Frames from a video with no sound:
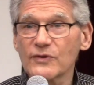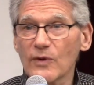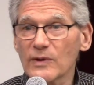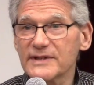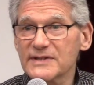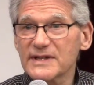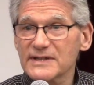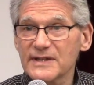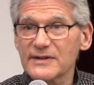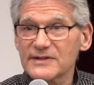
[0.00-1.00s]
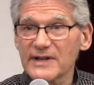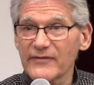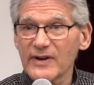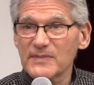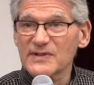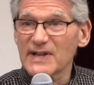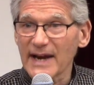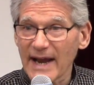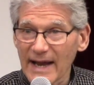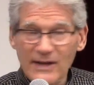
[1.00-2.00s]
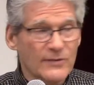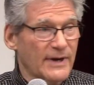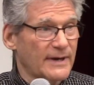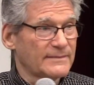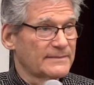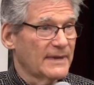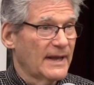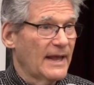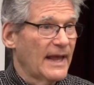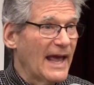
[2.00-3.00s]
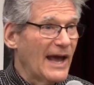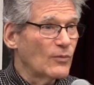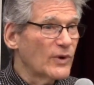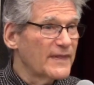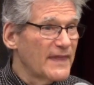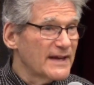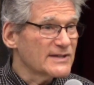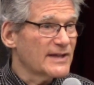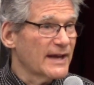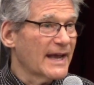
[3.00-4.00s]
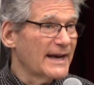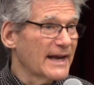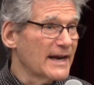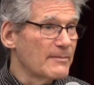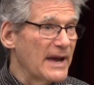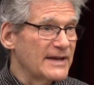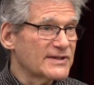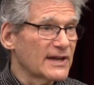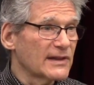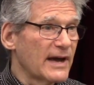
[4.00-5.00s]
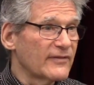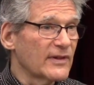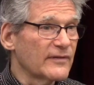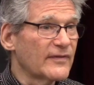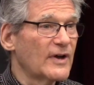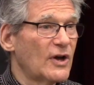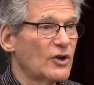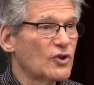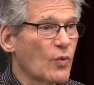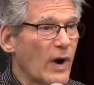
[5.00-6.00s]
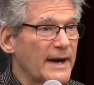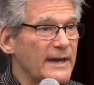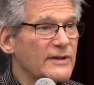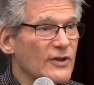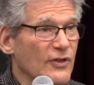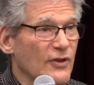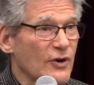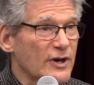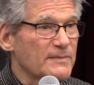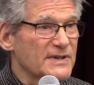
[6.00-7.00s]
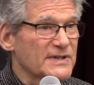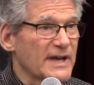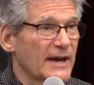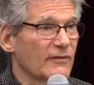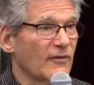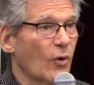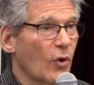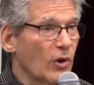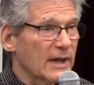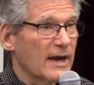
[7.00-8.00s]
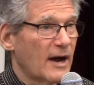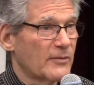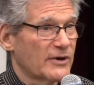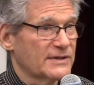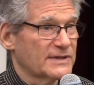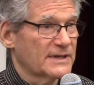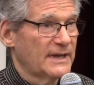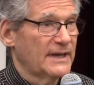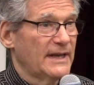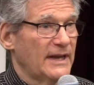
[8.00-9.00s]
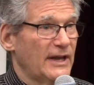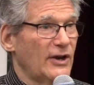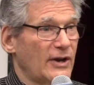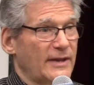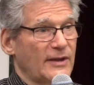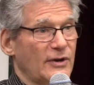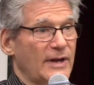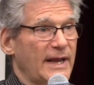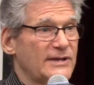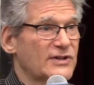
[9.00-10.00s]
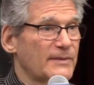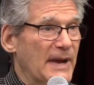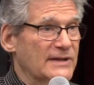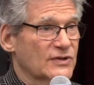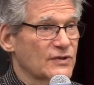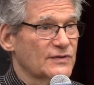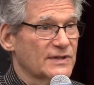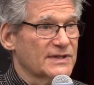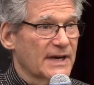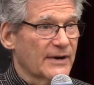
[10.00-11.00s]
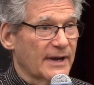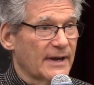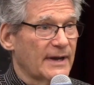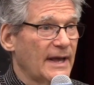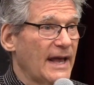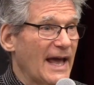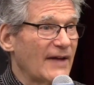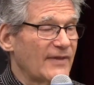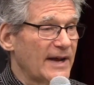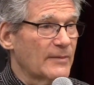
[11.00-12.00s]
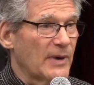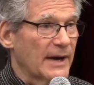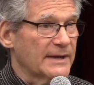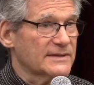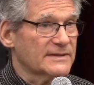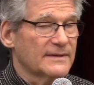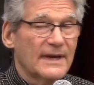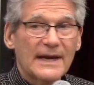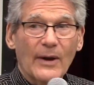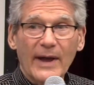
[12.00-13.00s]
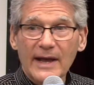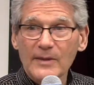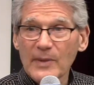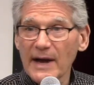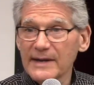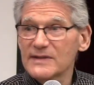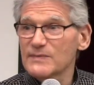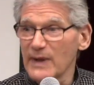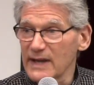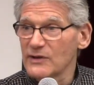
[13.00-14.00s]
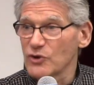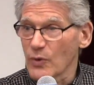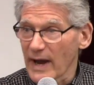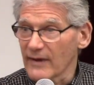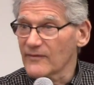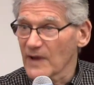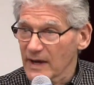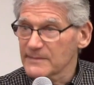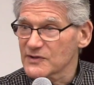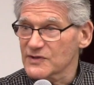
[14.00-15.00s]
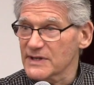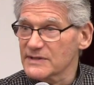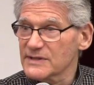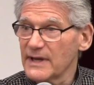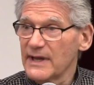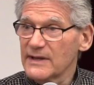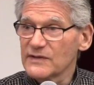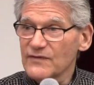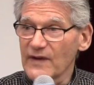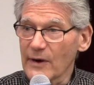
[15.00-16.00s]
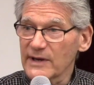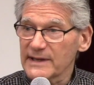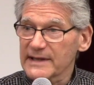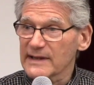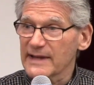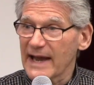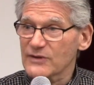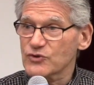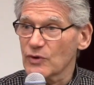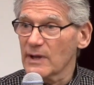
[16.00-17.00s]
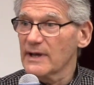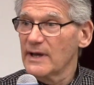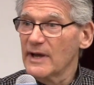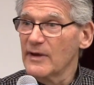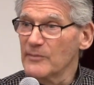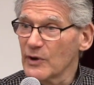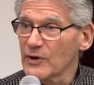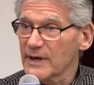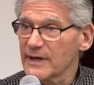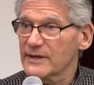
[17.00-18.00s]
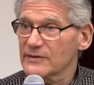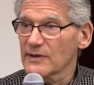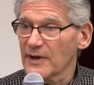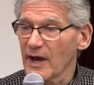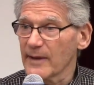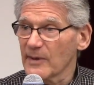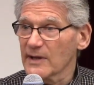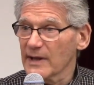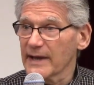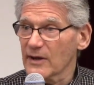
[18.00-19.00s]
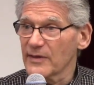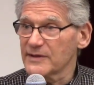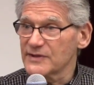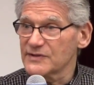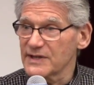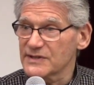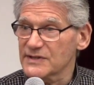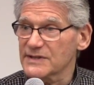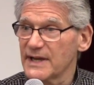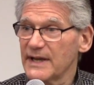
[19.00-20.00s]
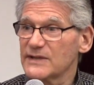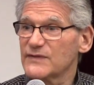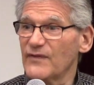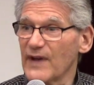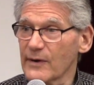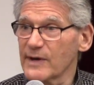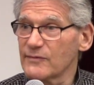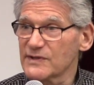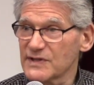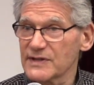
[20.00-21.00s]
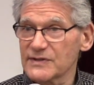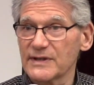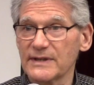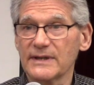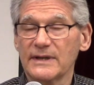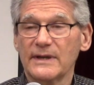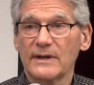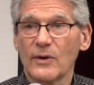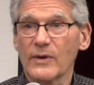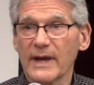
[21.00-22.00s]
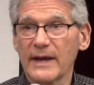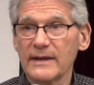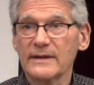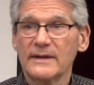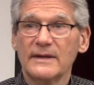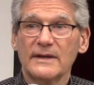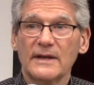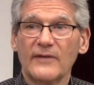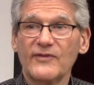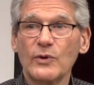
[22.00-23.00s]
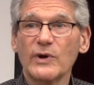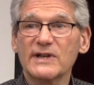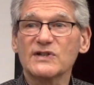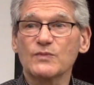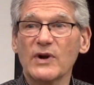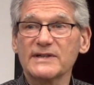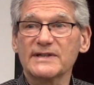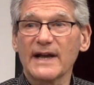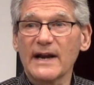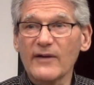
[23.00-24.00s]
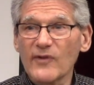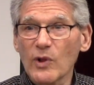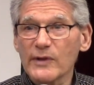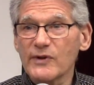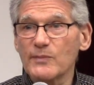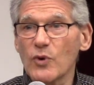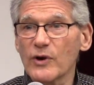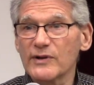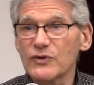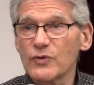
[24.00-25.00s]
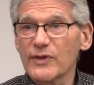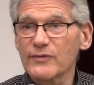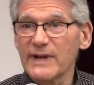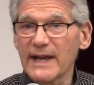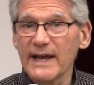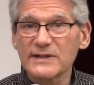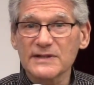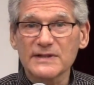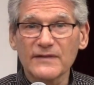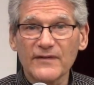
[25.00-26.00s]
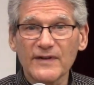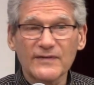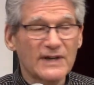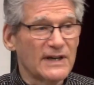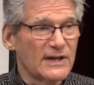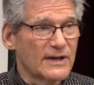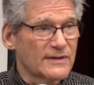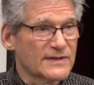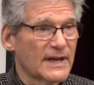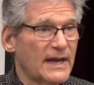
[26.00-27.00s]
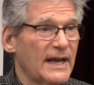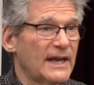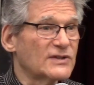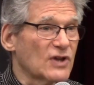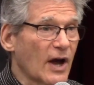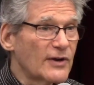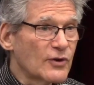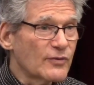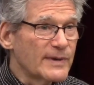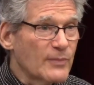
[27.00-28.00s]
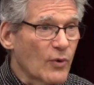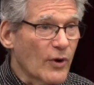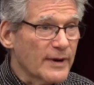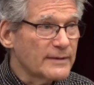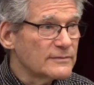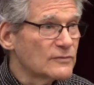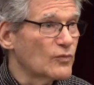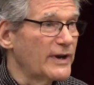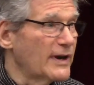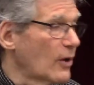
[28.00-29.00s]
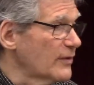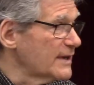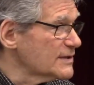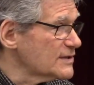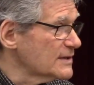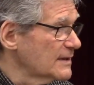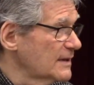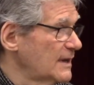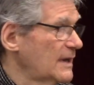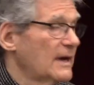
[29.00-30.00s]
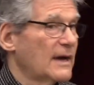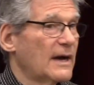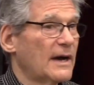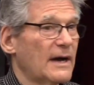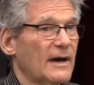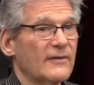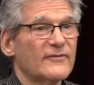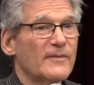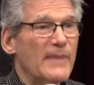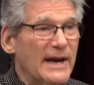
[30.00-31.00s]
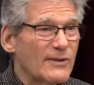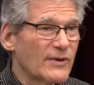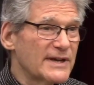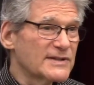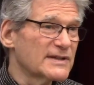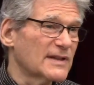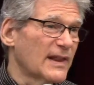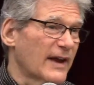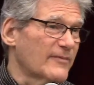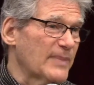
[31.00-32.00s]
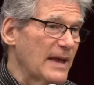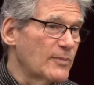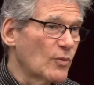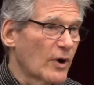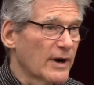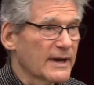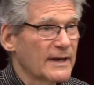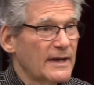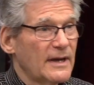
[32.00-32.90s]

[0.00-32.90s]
are only 60 or 70% accurate. And with this, they're getting an amazing level of 20 to 30% of all comers in the eastern Massachusetts area have antibodies. Now, antibodies mean you have Lyme disease. There's very little natural immunity to Lyme, unlike other diseases. It's very resistant, okay? If you express that, I've only reported 2 or 3 cases in 15 years. It's underreported. We know this. For many reasons, a lot of paperwork.